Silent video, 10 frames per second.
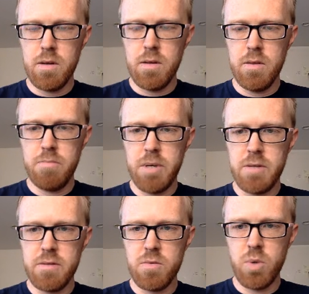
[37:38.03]
The
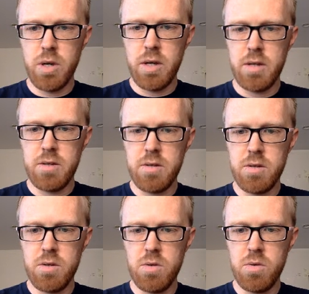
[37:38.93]
best way
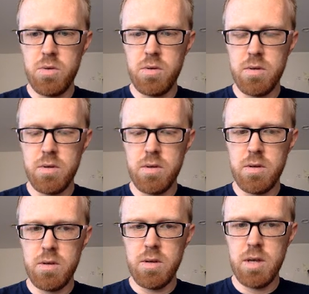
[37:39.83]
to
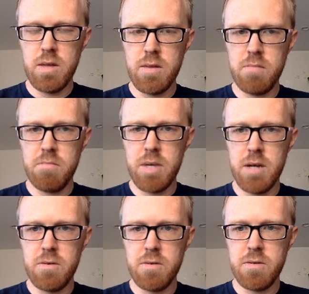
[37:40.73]
get the
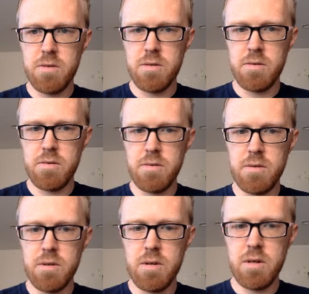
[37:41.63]
mouse
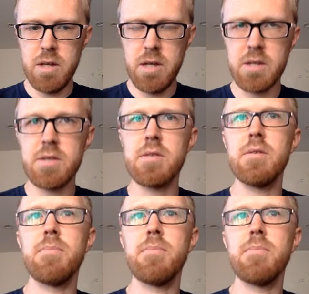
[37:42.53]
clicks,